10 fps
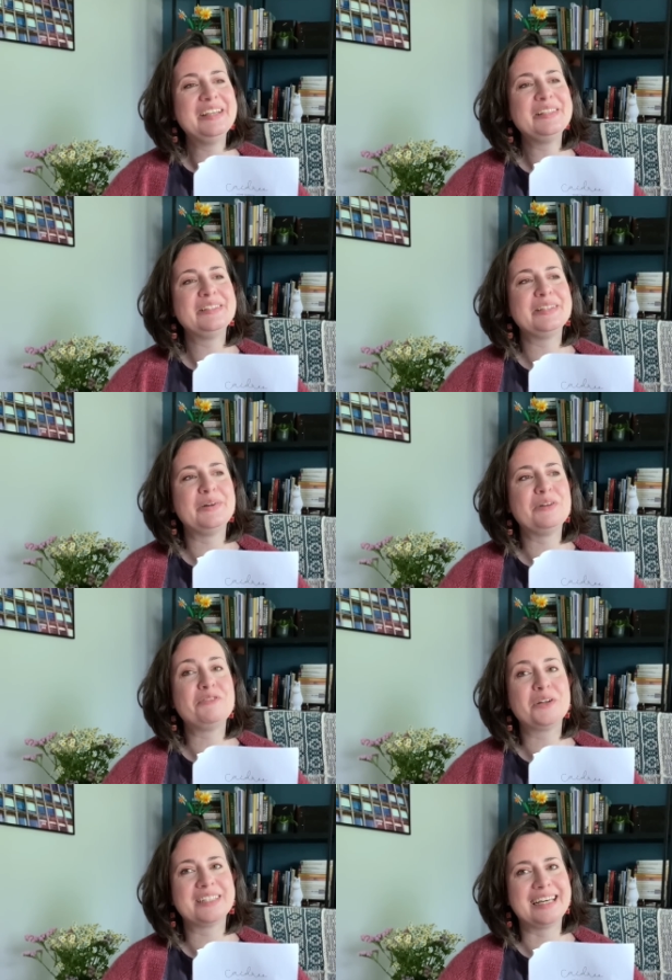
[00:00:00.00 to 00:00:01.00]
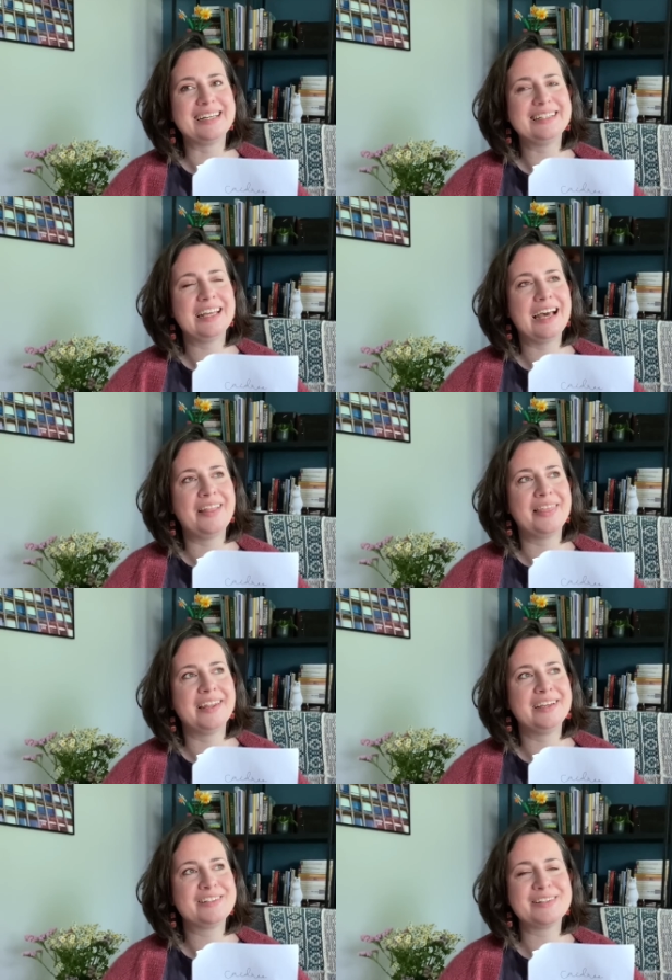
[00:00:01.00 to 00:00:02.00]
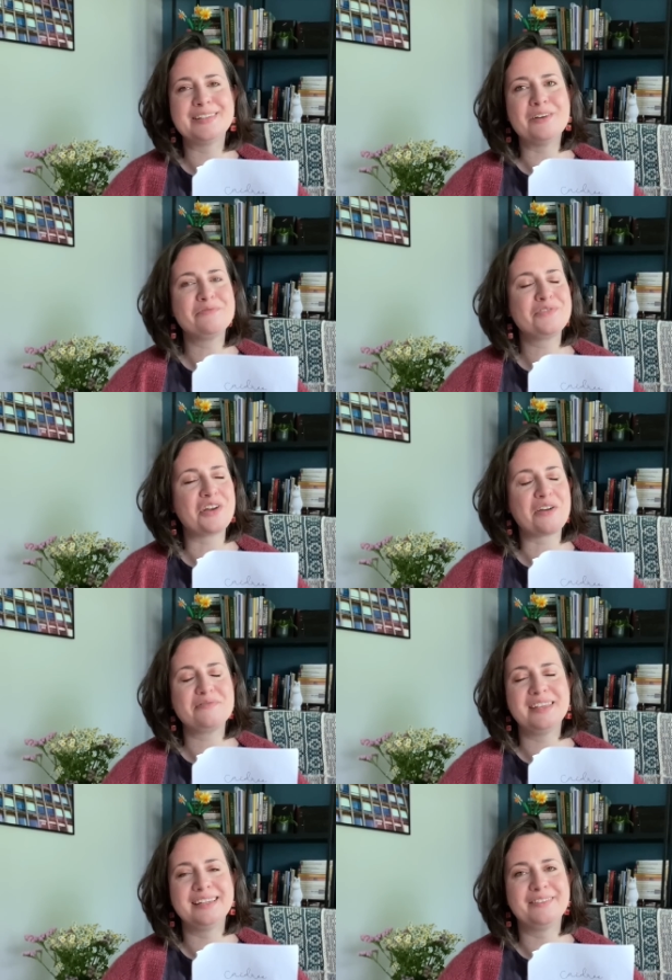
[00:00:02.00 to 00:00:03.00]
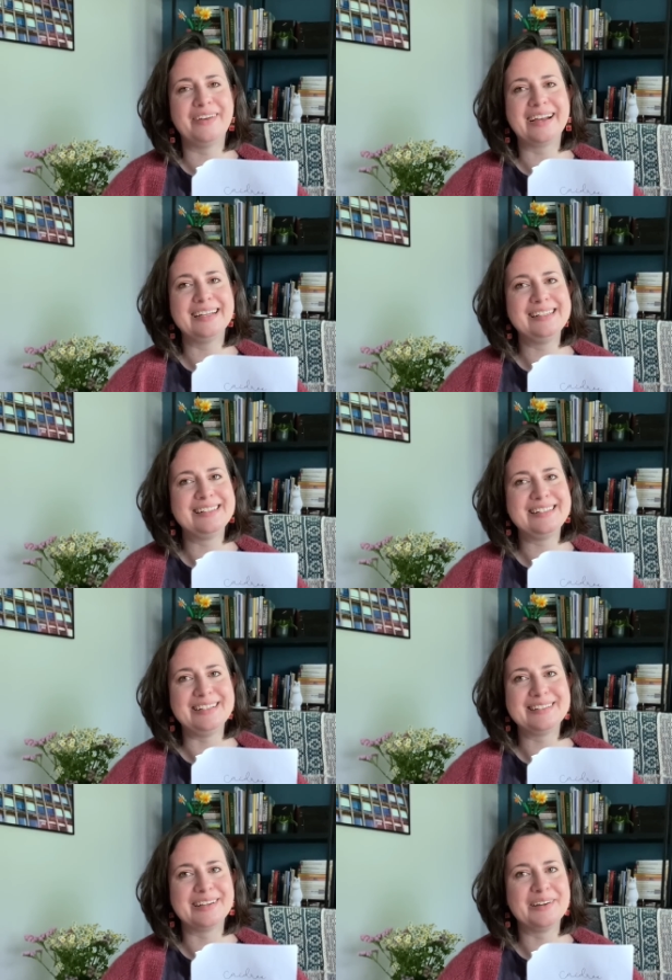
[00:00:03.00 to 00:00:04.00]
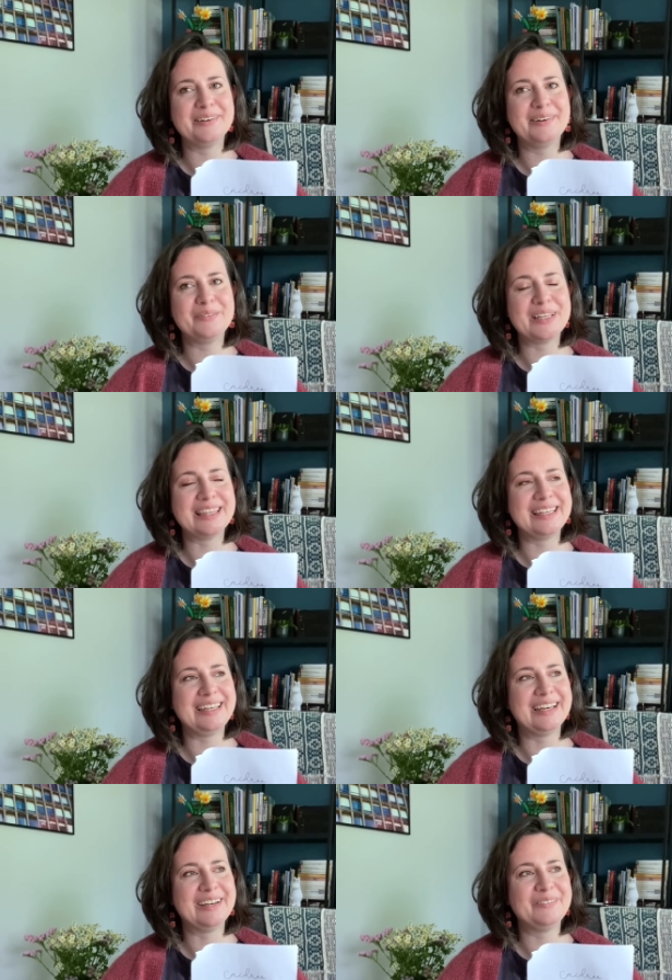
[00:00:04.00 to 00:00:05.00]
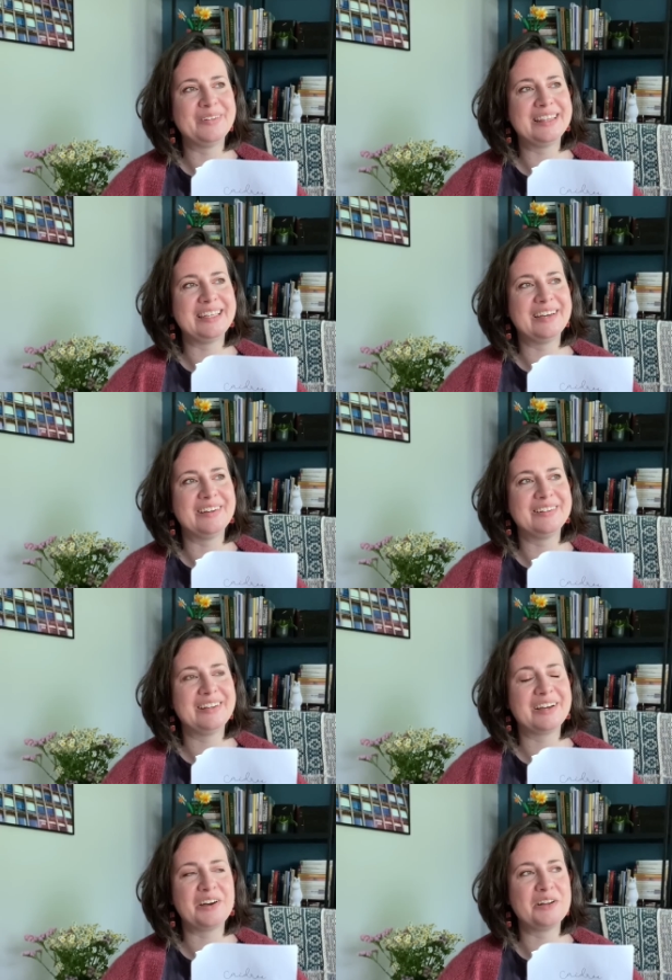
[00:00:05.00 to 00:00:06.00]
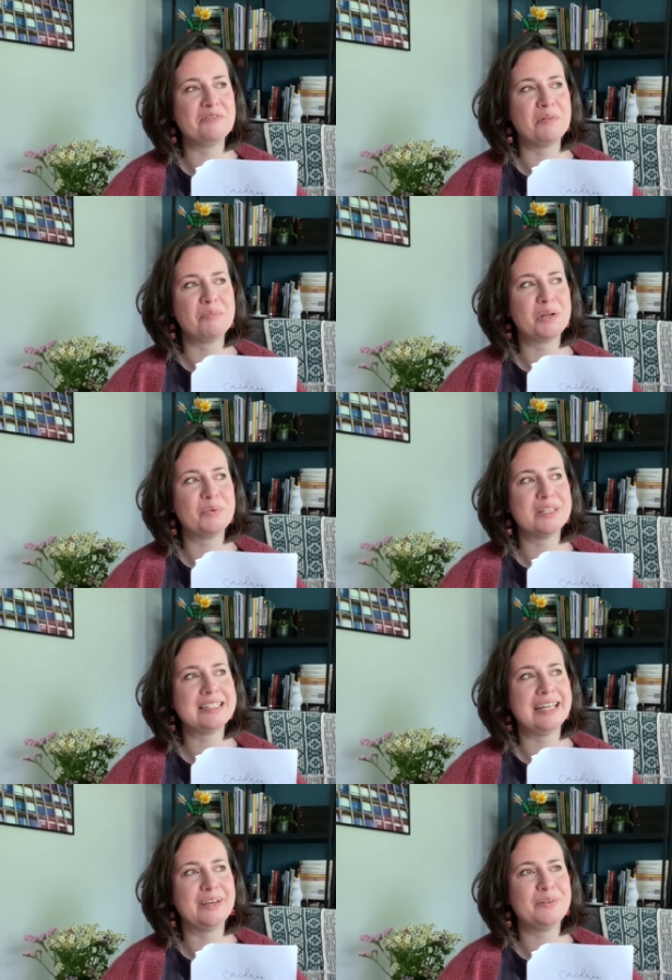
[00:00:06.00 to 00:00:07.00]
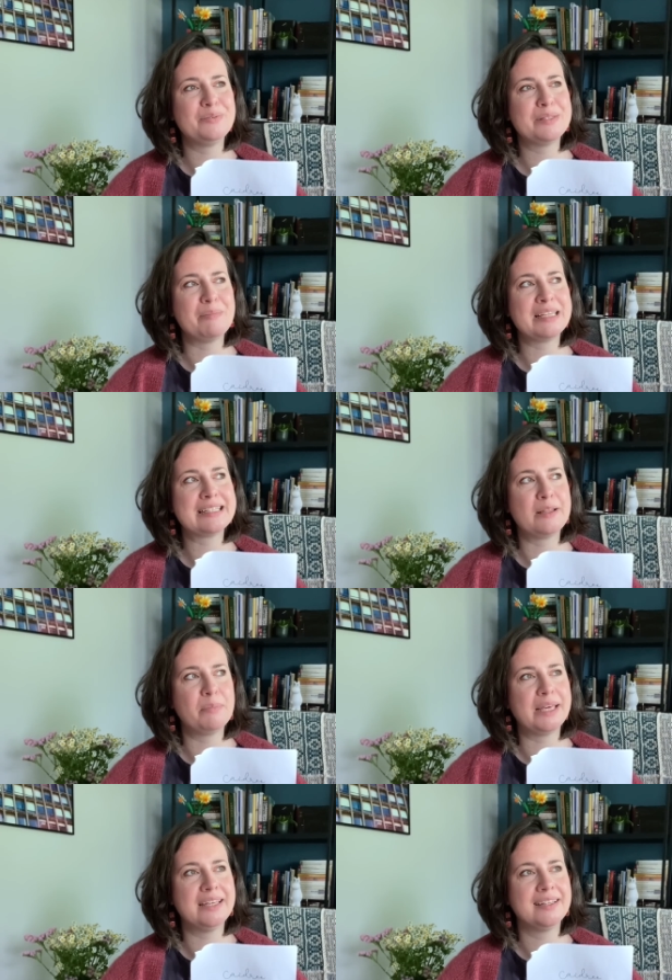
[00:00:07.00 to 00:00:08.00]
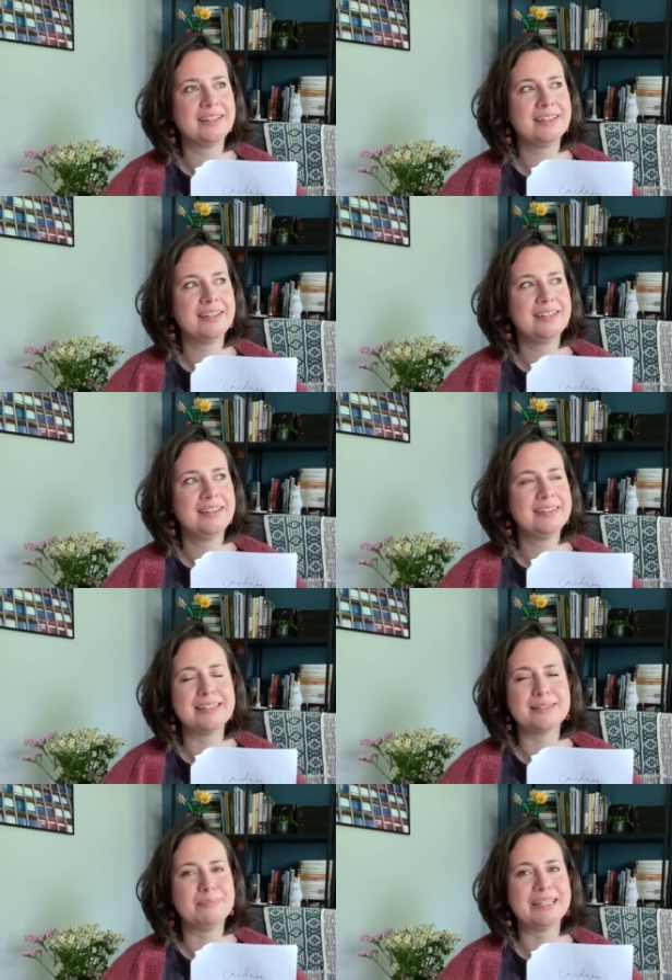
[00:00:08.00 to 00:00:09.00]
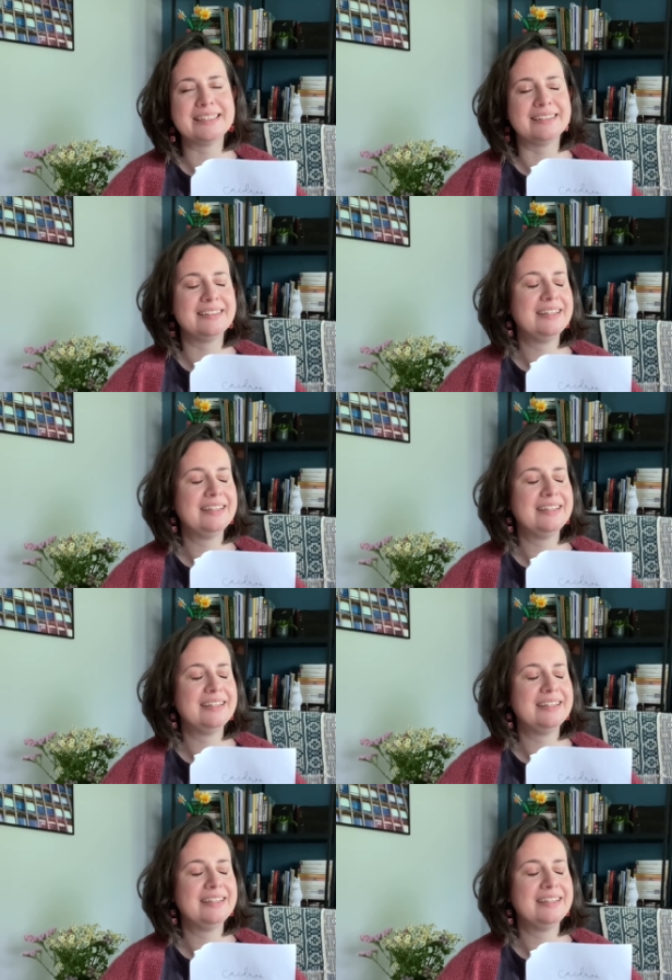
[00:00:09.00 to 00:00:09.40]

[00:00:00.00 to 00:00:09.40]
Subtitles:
So I frogged that, and then I just self-drafted a raglan t-shirt with the yarn. I can't even remember what it was now. It was something slubby. Doesn't matter.